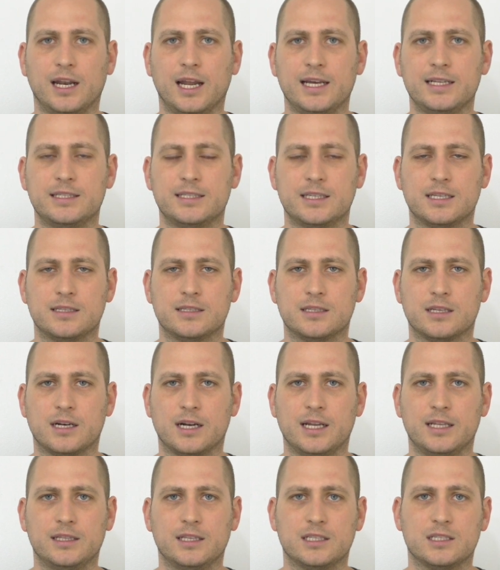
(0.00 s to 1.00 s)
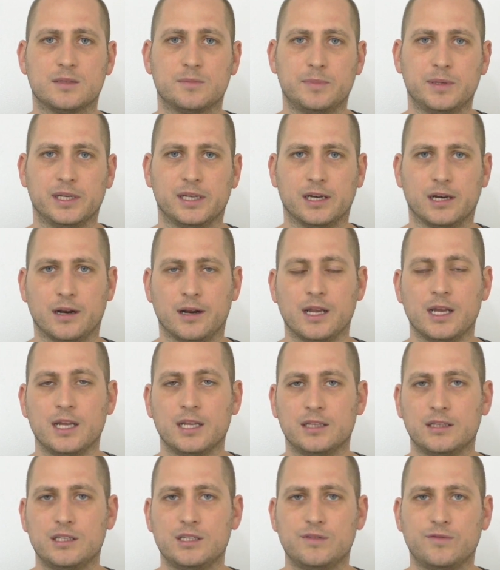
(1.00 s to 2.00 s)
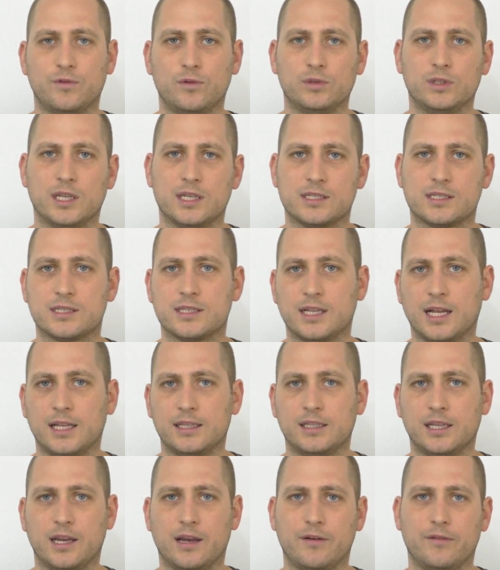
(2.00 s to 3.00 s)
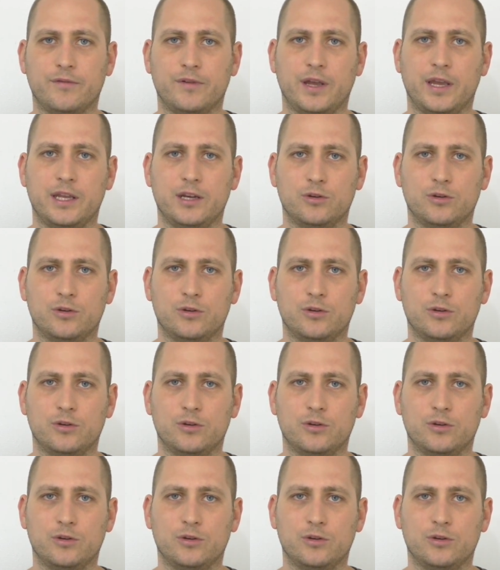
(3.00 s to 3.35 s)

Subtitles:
light sensor, and the speaker. This phone does not have a